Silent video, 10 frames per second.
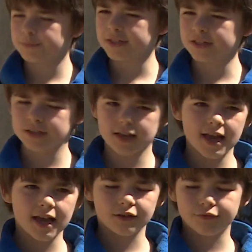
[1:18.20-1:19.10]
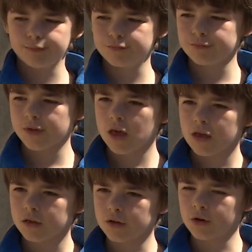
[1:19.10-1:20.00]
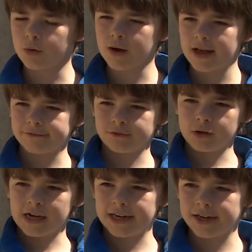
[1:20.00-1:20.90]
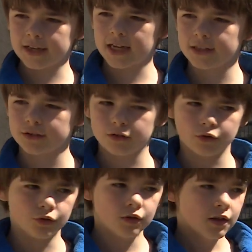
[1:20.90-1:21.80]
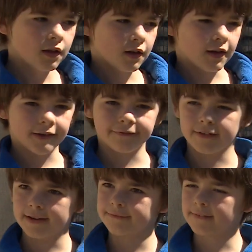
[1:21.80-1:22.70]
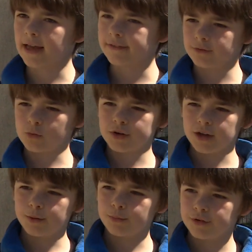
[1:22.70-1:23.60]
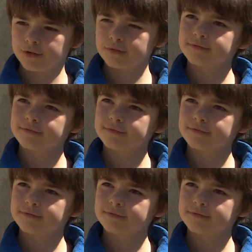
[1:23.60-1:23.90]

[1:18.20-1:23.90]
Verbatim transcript: because I can't go everywhere and I can't go high five everyone I want.